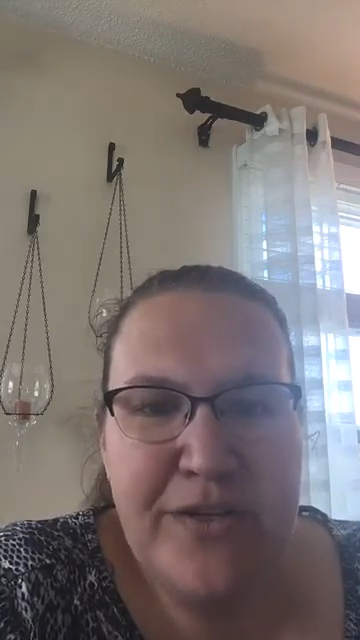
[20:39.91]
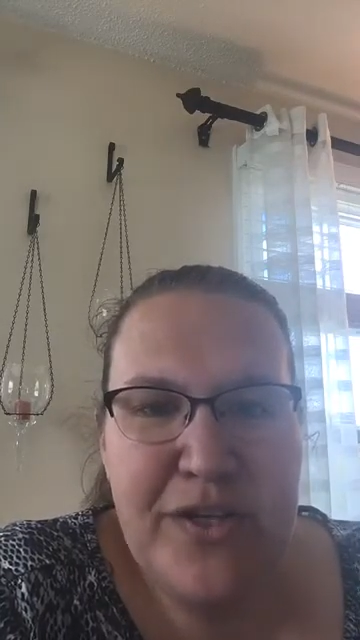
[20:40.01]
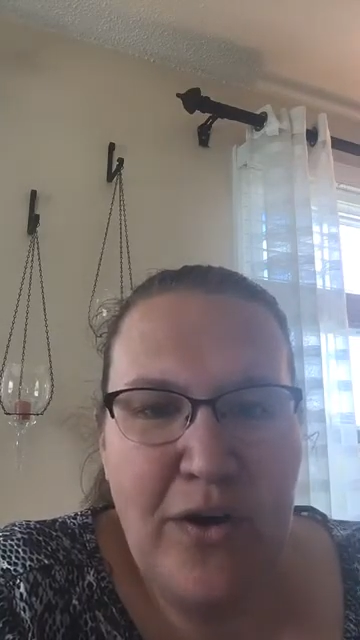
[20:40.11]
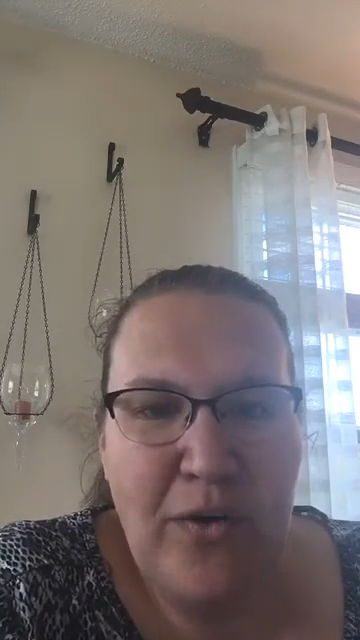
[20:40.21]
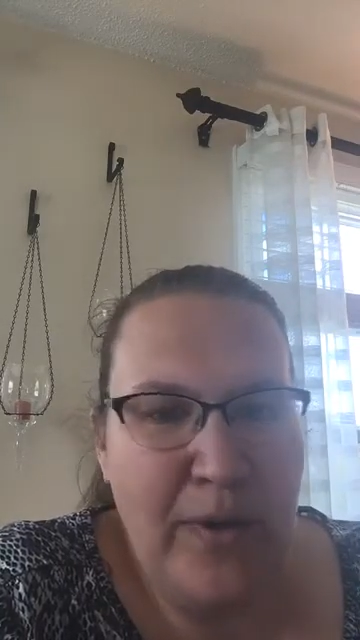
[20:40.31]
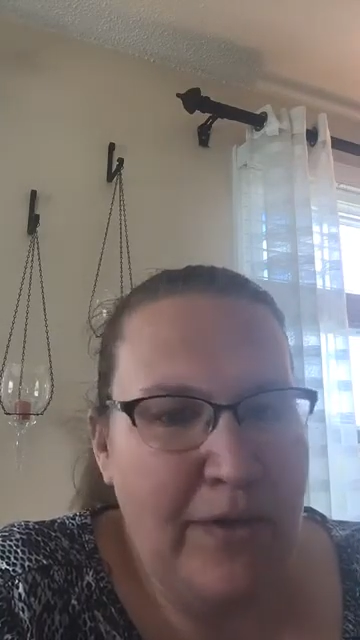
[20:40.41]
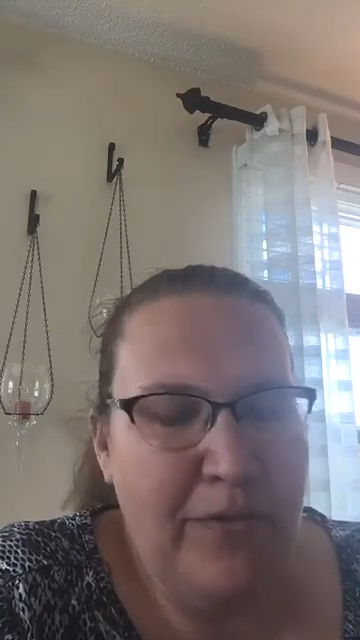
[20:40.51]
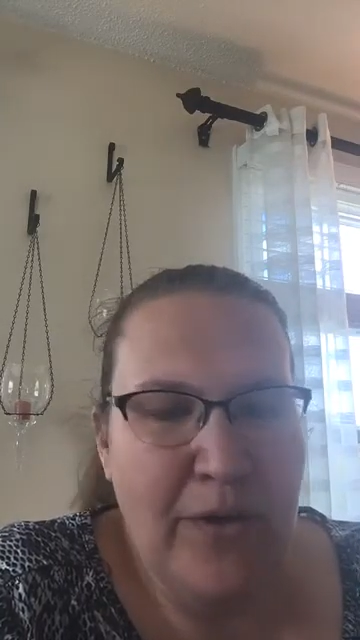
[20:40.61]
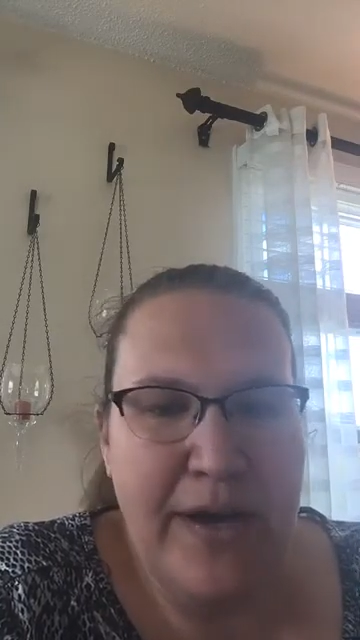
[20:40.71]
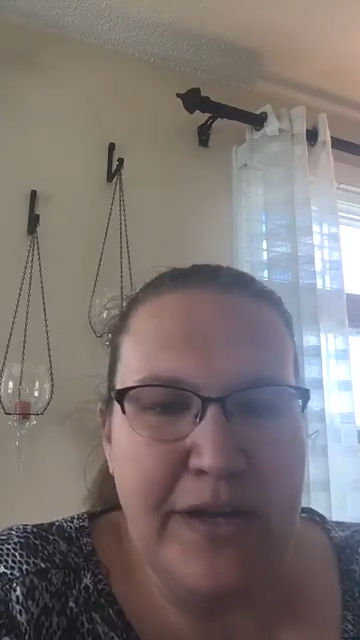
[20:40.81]
So
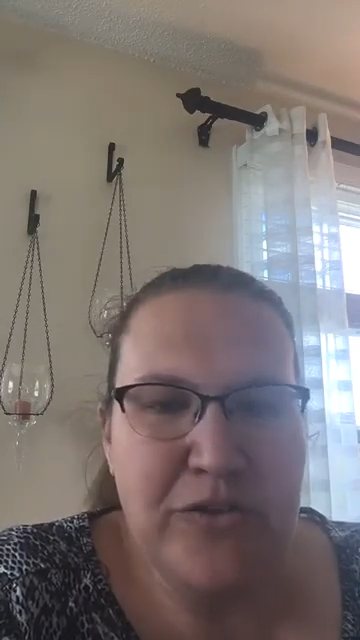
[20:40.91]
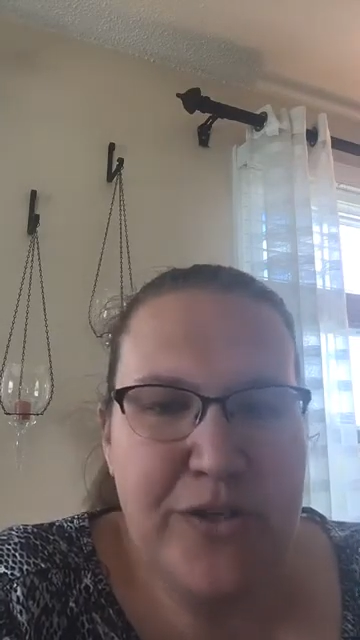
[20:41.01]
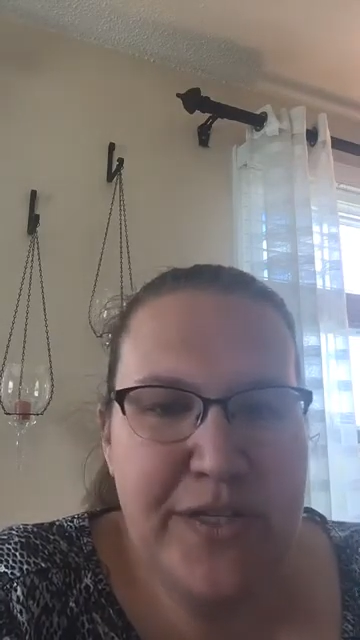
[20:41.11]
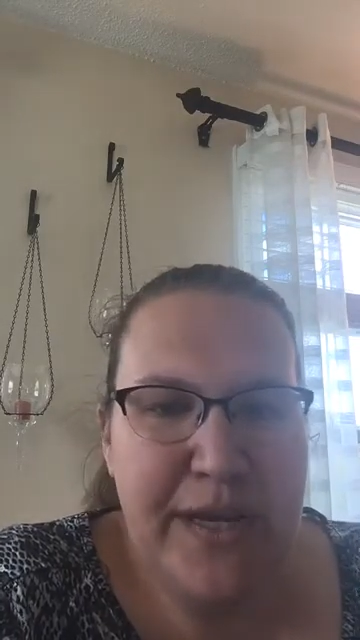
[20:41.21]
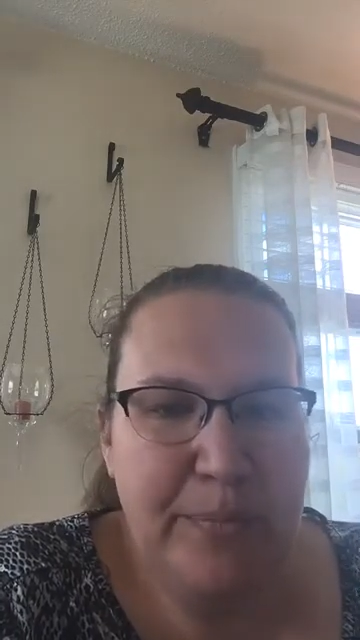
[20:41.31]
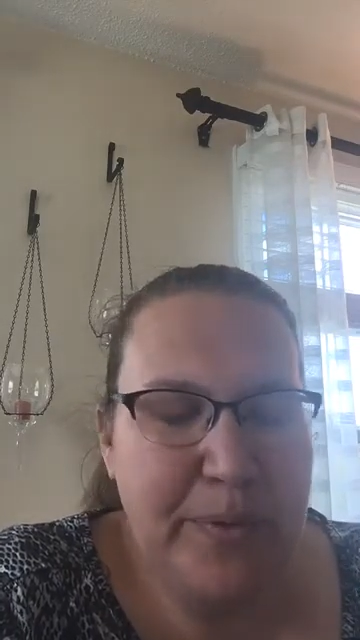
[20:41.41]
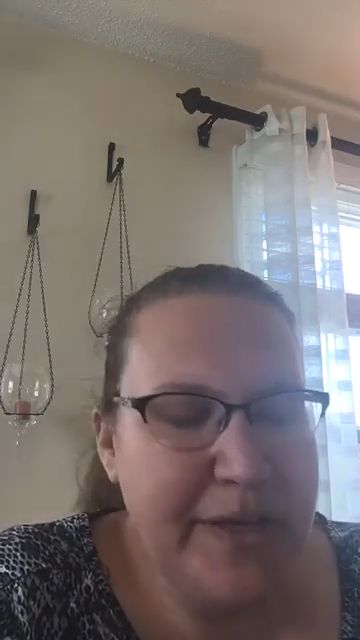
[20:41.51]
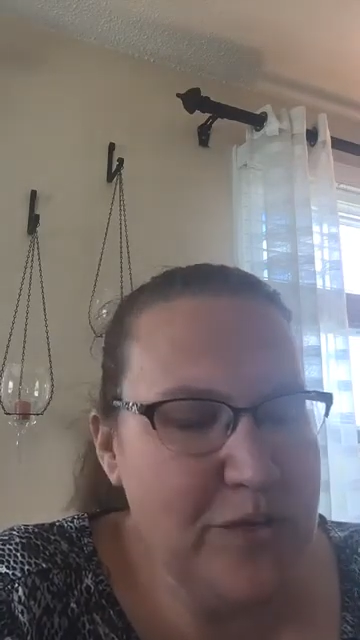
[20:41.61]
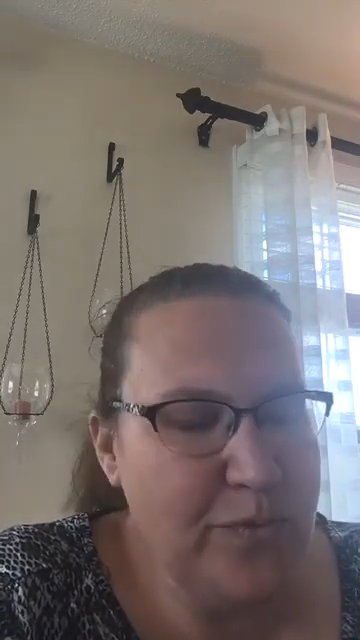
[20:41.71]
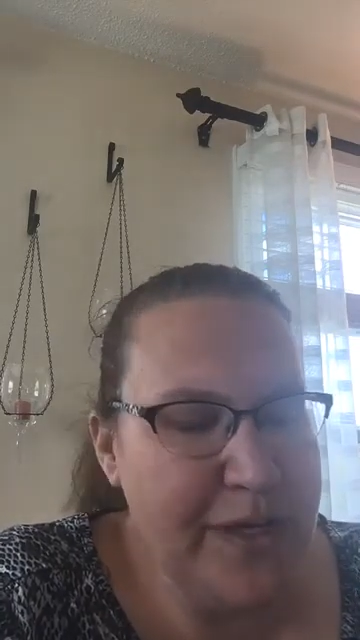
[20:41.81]
if you're interested,
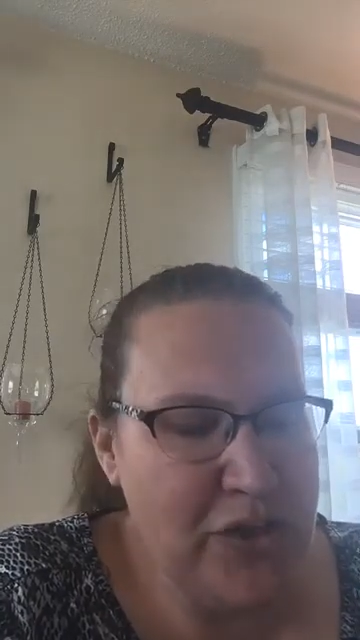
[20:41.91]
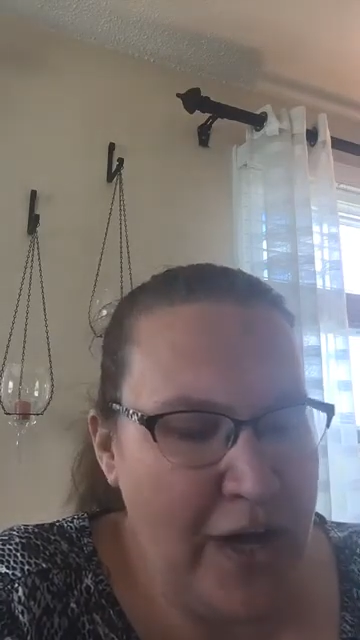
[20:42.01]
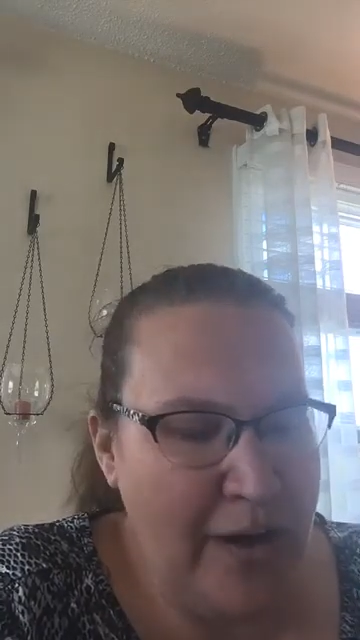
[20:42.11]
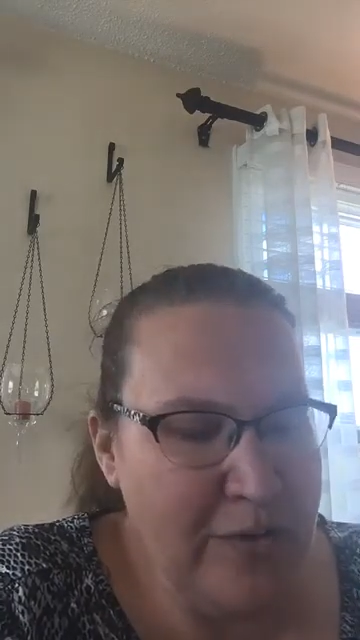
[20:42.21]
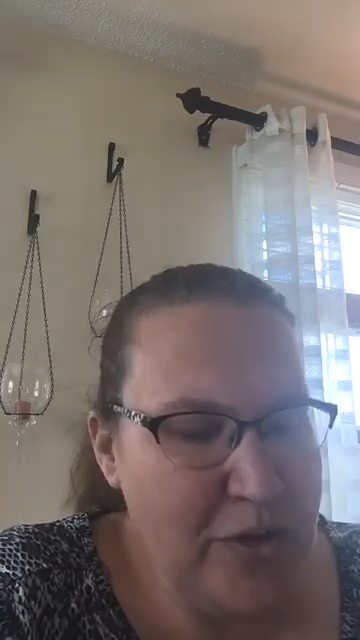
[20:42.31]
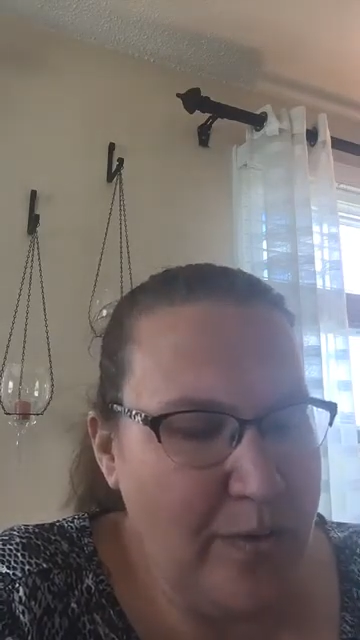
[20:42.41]
please reach out